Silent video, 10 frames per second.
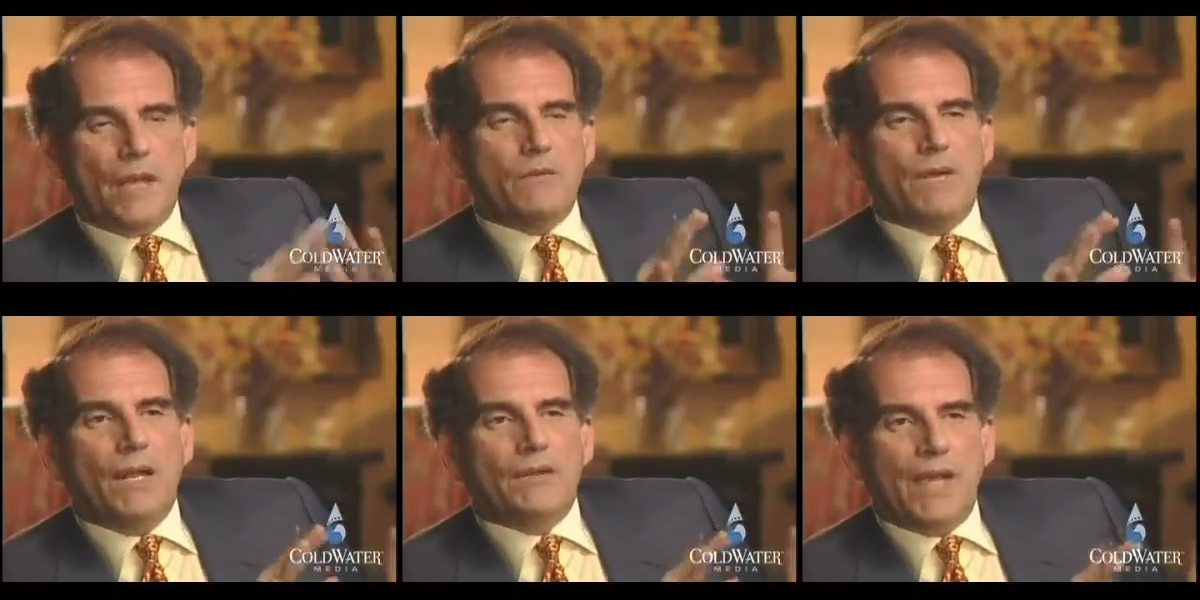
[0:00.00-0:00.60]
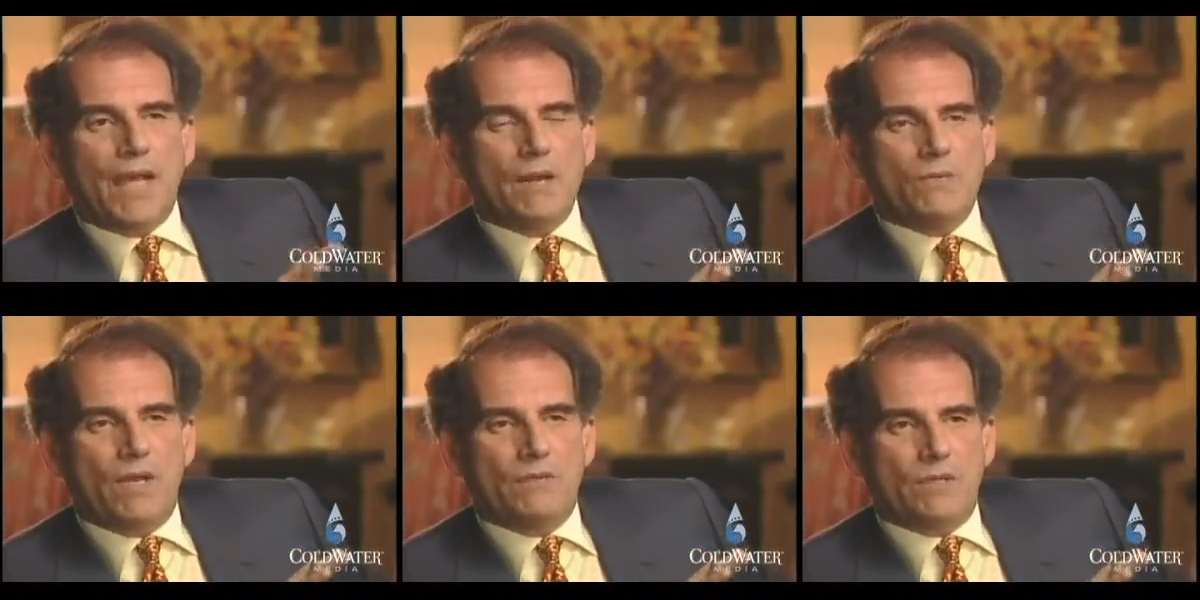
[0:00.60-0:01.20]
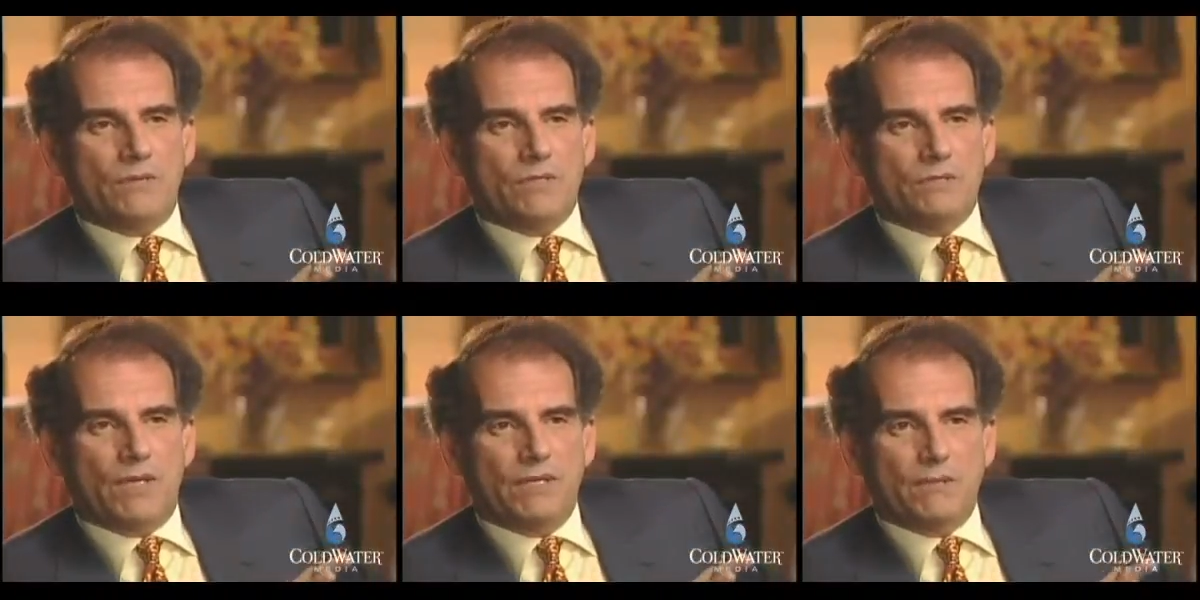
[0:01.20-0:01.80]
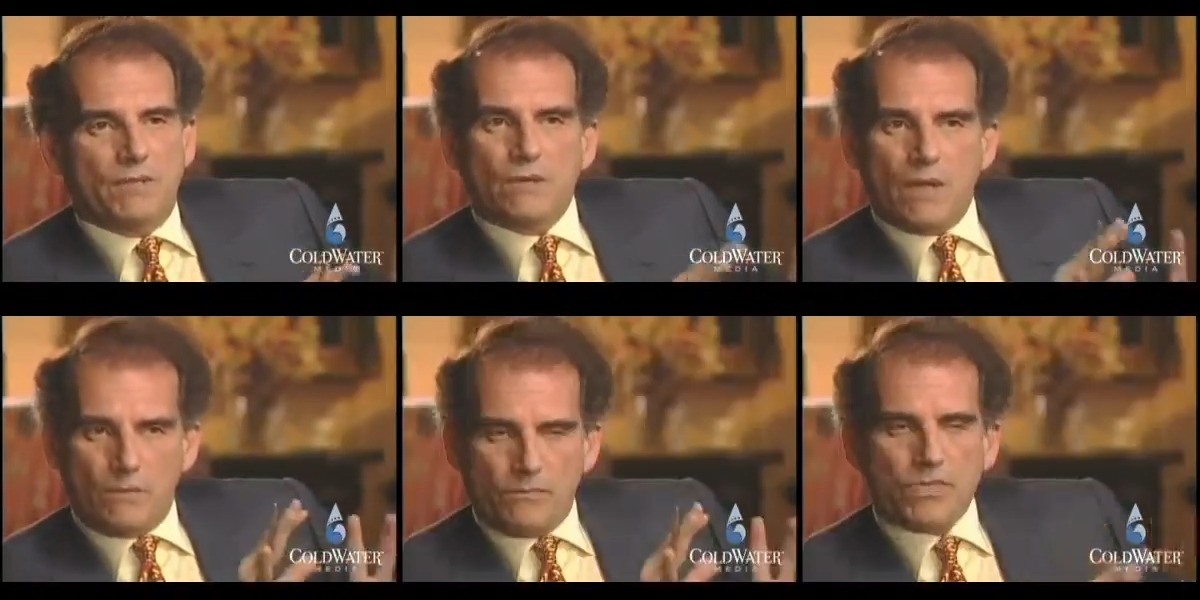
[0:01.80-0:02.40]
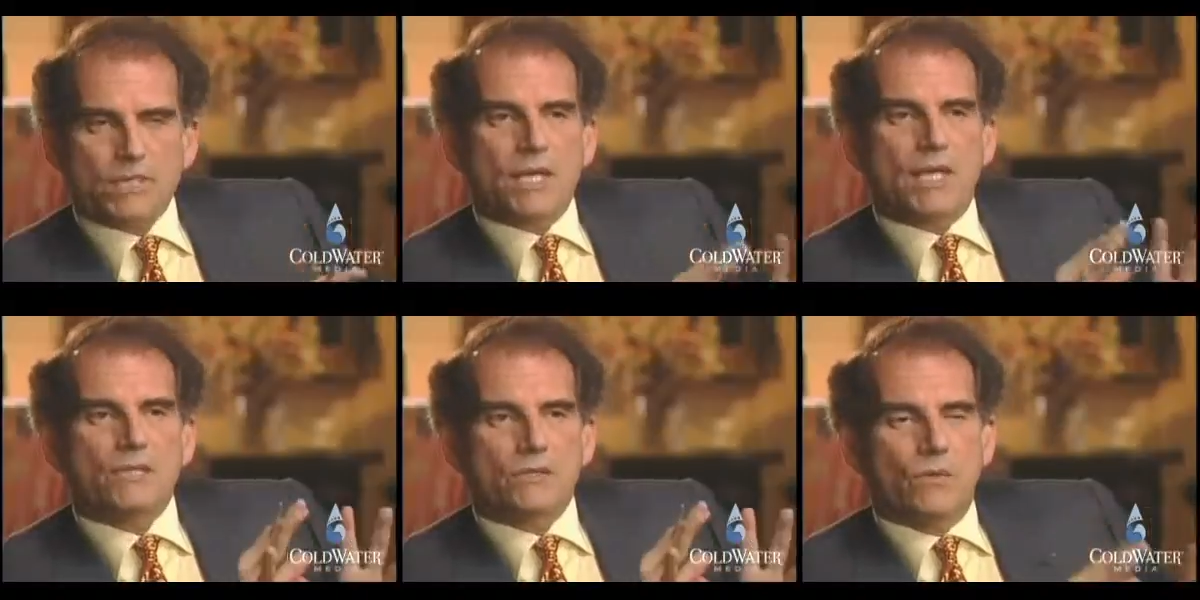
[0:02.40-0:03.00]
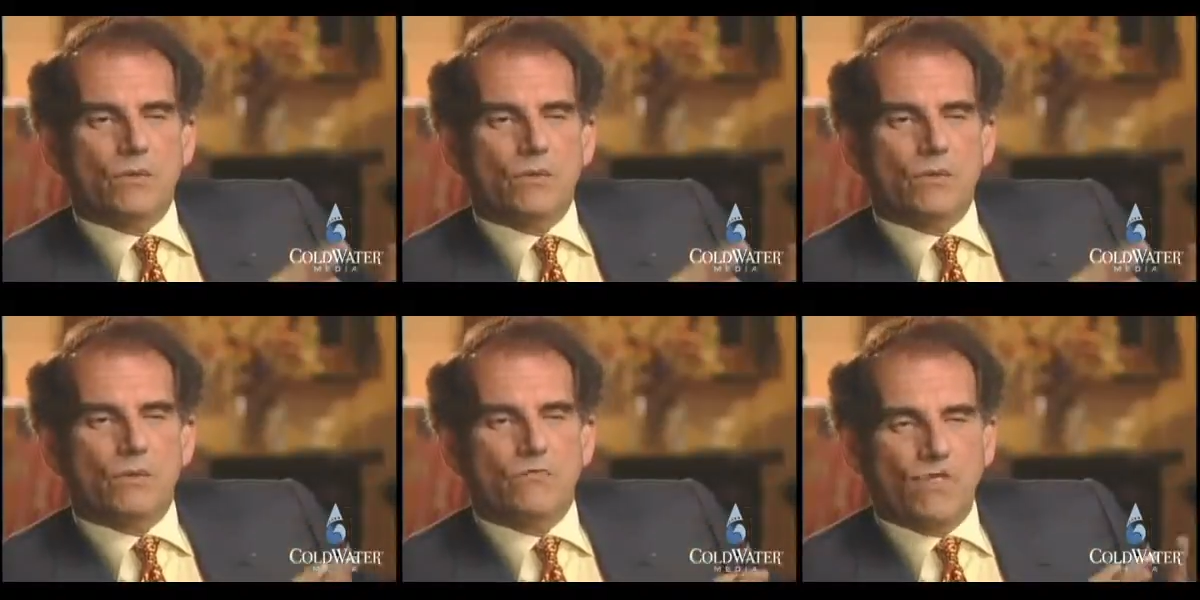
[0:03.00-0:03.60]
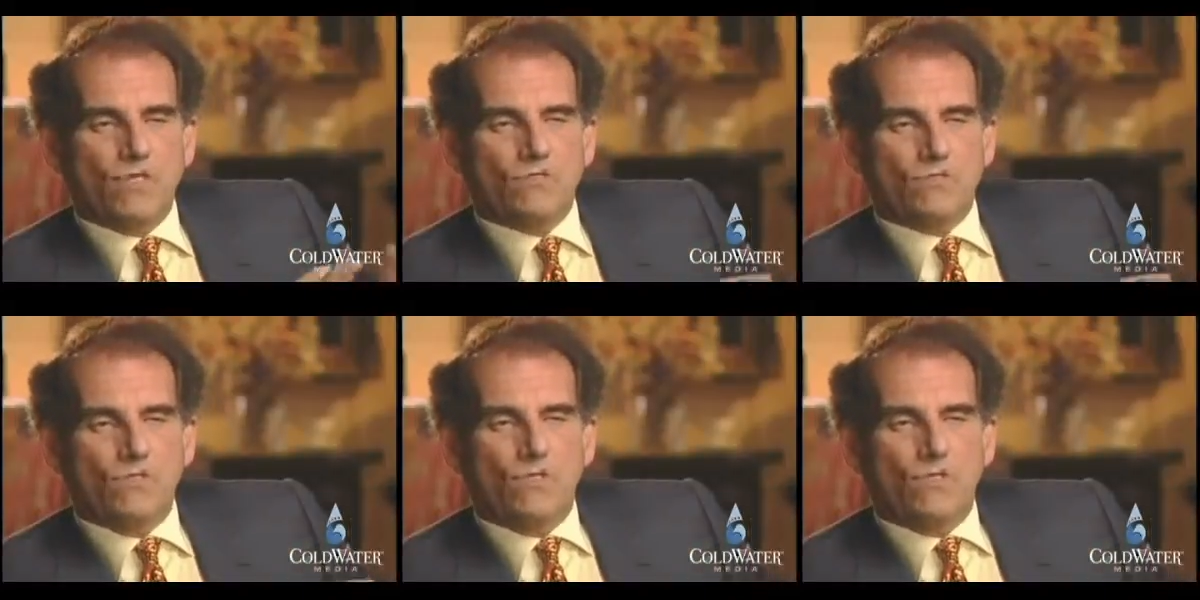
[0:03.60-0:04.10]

I don't want a lot of hand-waving in response. I want a precise quantitative answer.